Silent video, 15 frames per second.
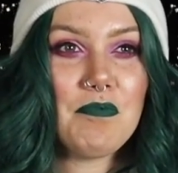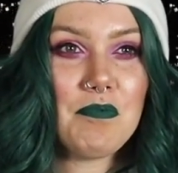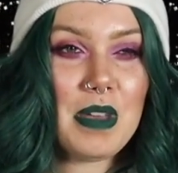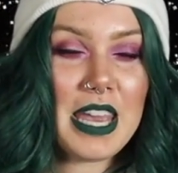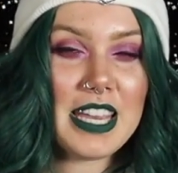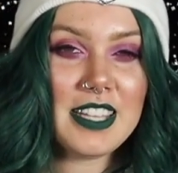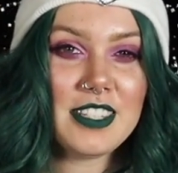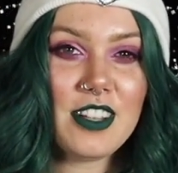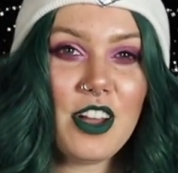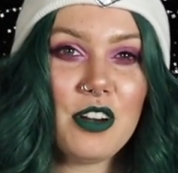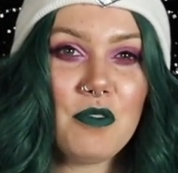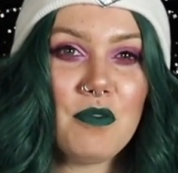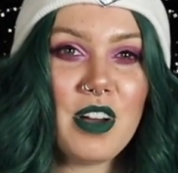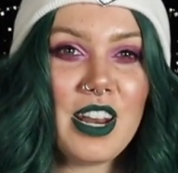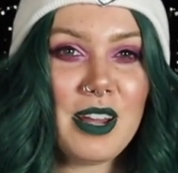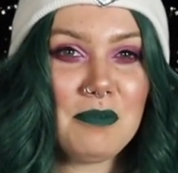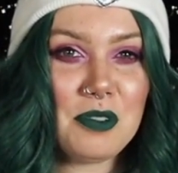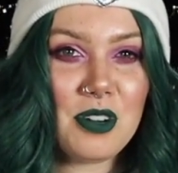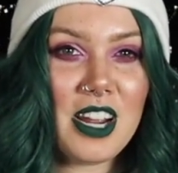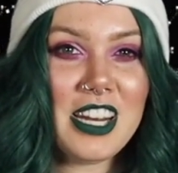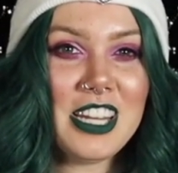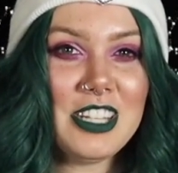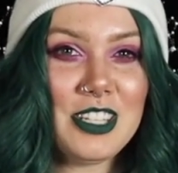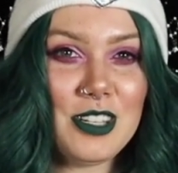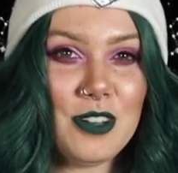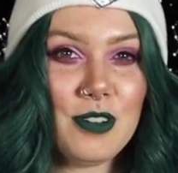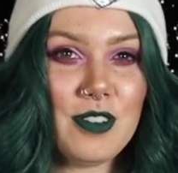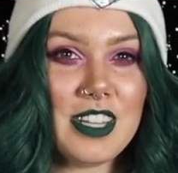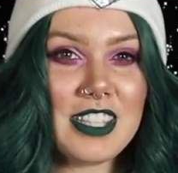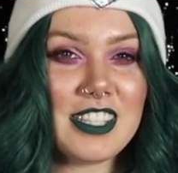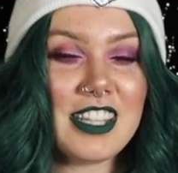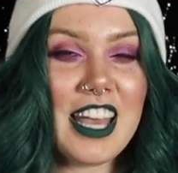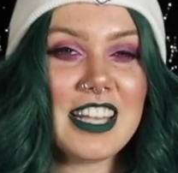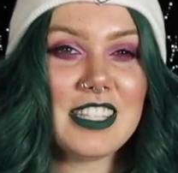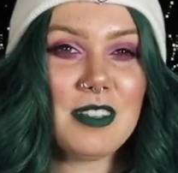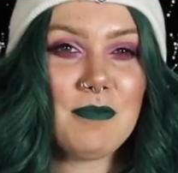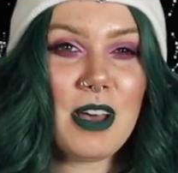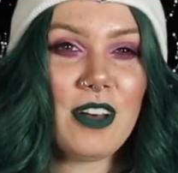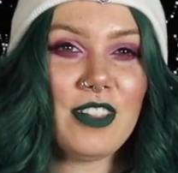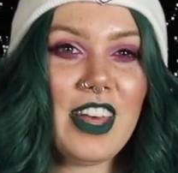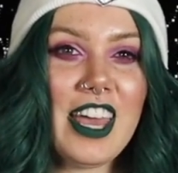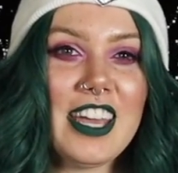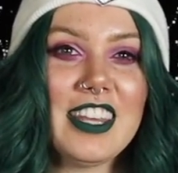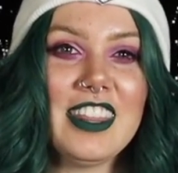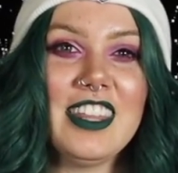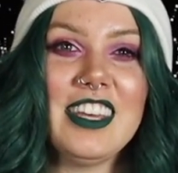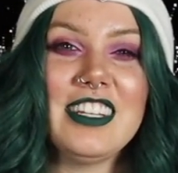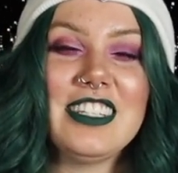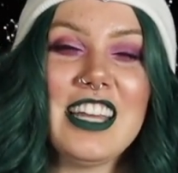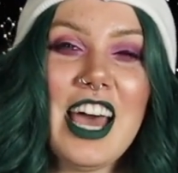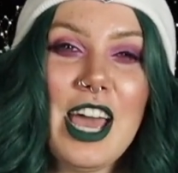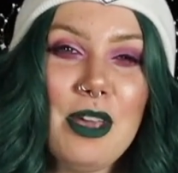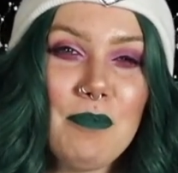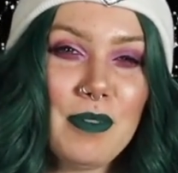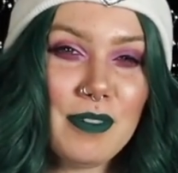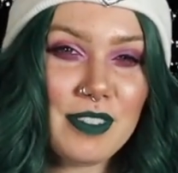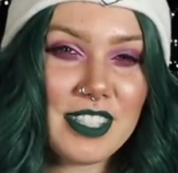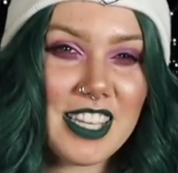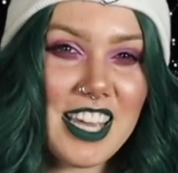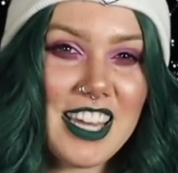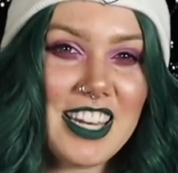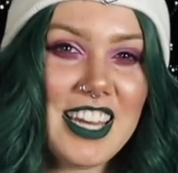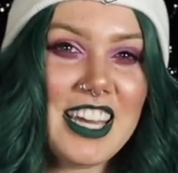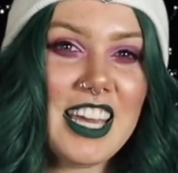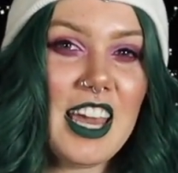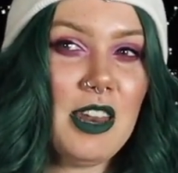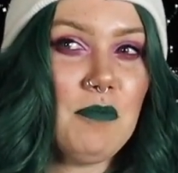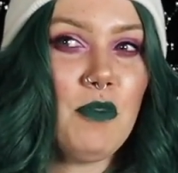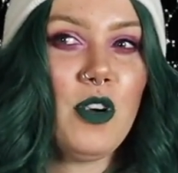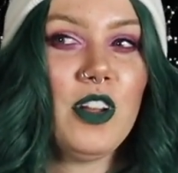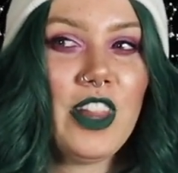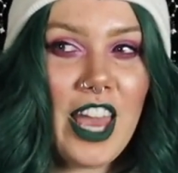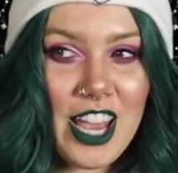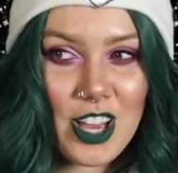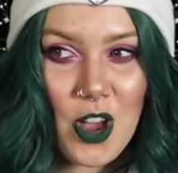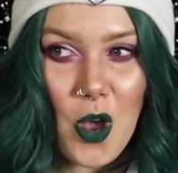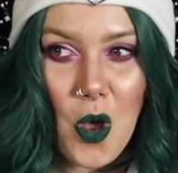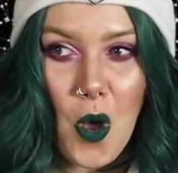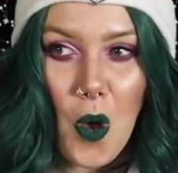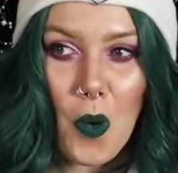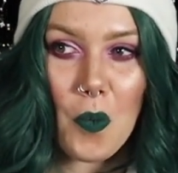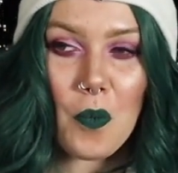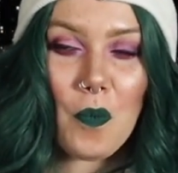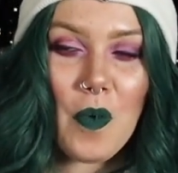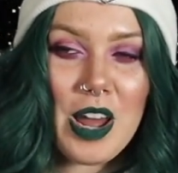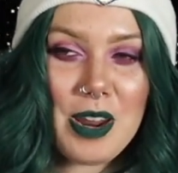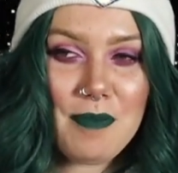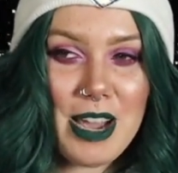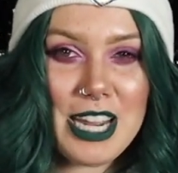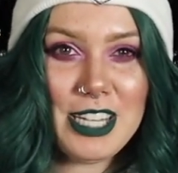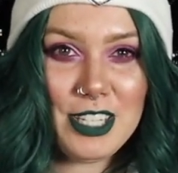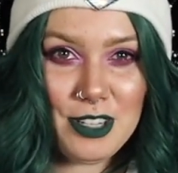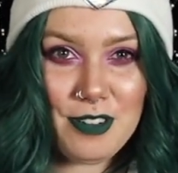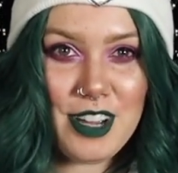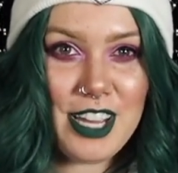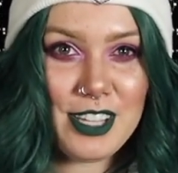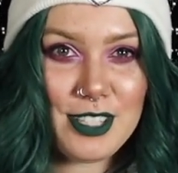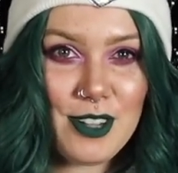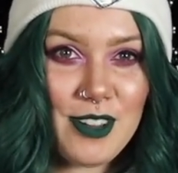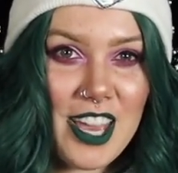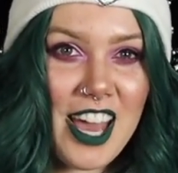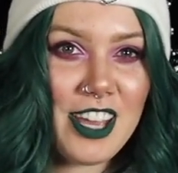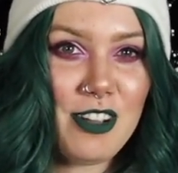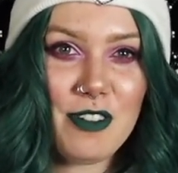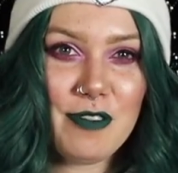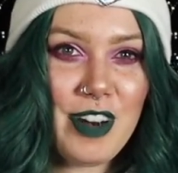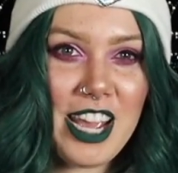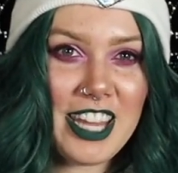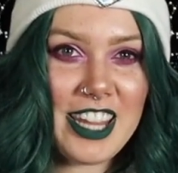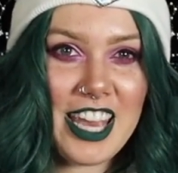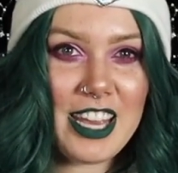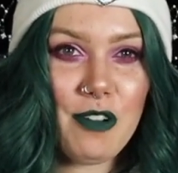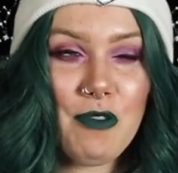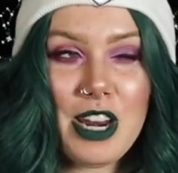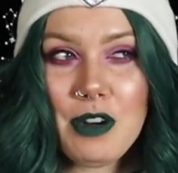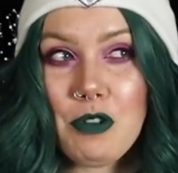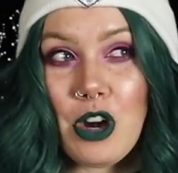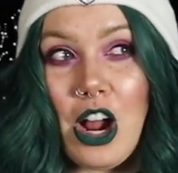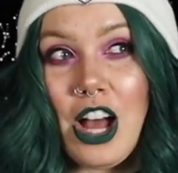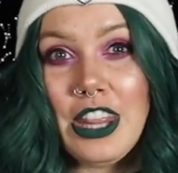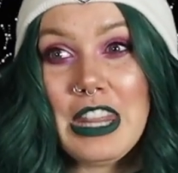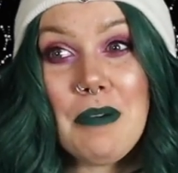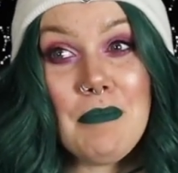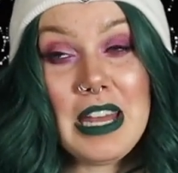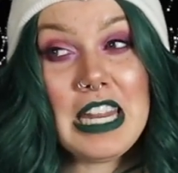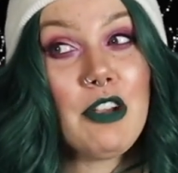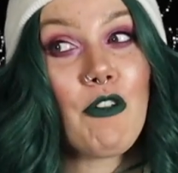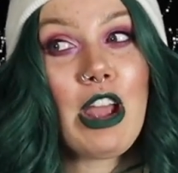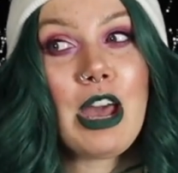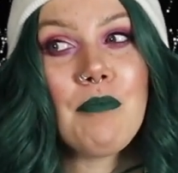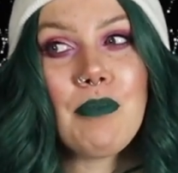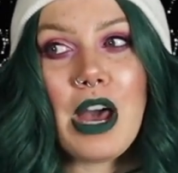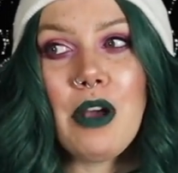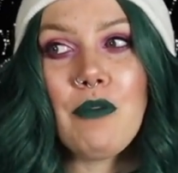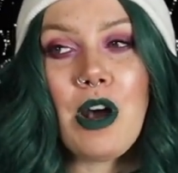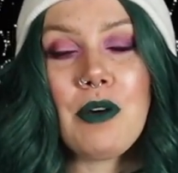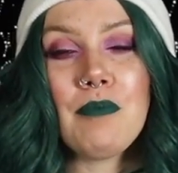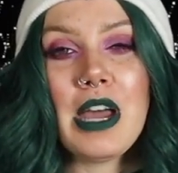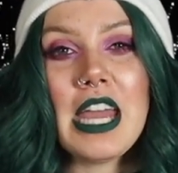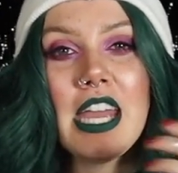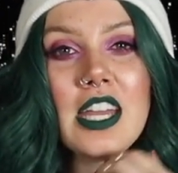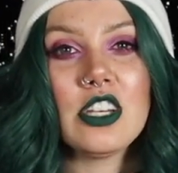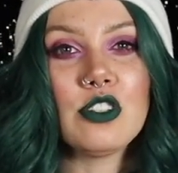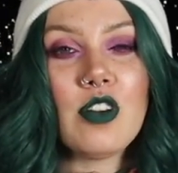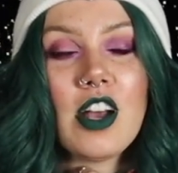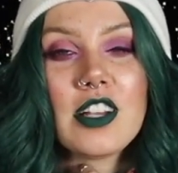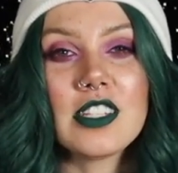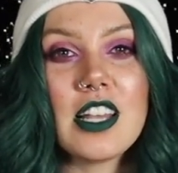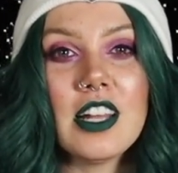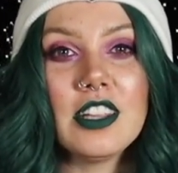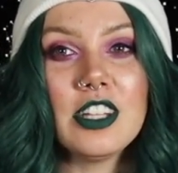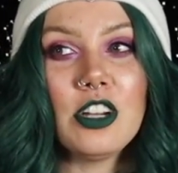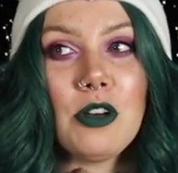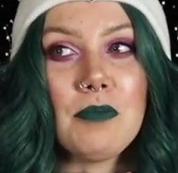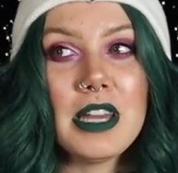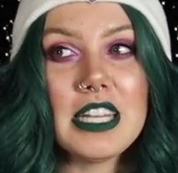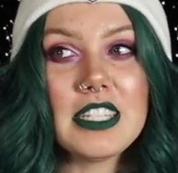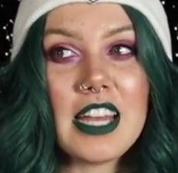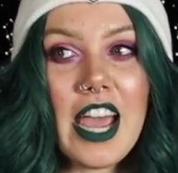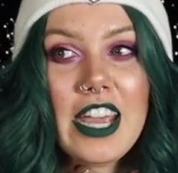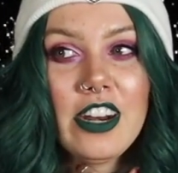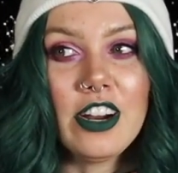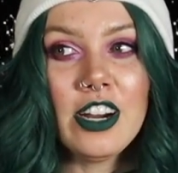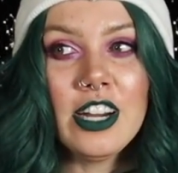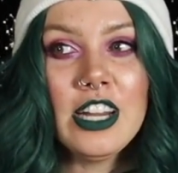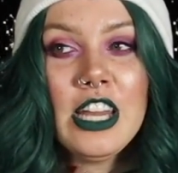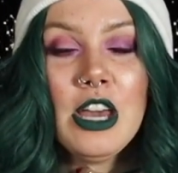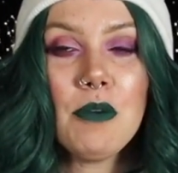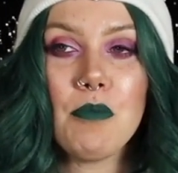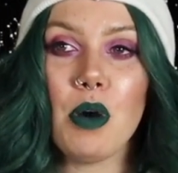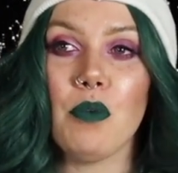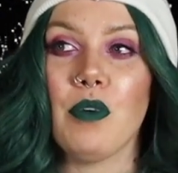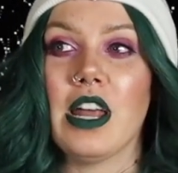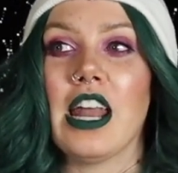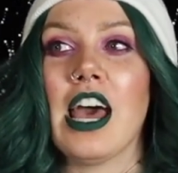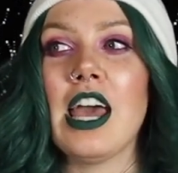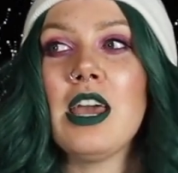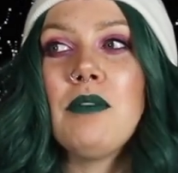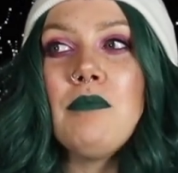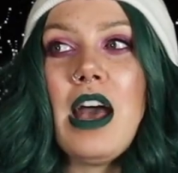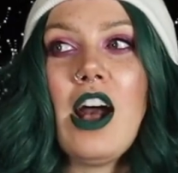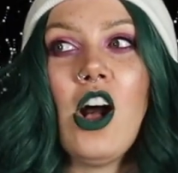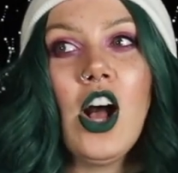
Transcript: based on what I'm trying to do. It's less about the type of skating and more what am I doing? So yeah, you're right. When we're on the mini ramp, I want my trucks a little bit tighter, but when I'm